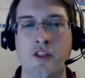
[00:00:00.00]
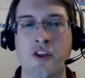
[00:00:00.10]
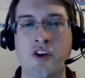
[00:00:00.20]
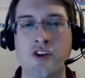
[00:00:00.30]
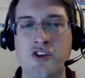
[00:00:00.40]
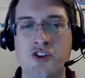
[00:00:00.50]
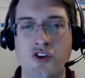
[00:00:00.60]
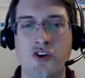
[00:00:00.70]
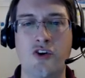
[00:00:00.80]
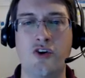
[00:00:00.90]
The
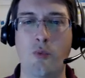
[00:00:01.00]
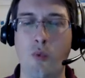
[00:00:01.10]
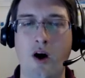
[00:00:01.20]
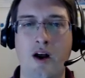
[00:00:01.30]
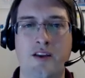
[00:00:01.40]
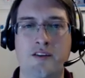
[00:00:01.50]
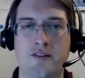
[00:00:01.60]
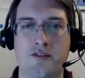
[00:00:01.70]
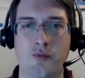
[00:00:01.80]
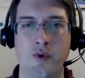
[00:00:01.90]
concern
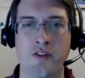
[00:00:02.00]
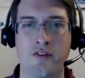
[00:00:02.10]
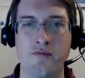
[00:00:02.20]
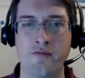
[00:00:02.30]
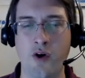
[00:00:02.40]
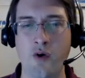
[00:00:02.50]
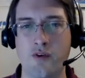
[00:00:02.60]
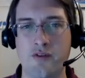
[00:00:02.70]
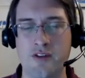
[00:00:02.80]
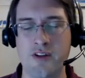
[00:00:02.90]
was with voters.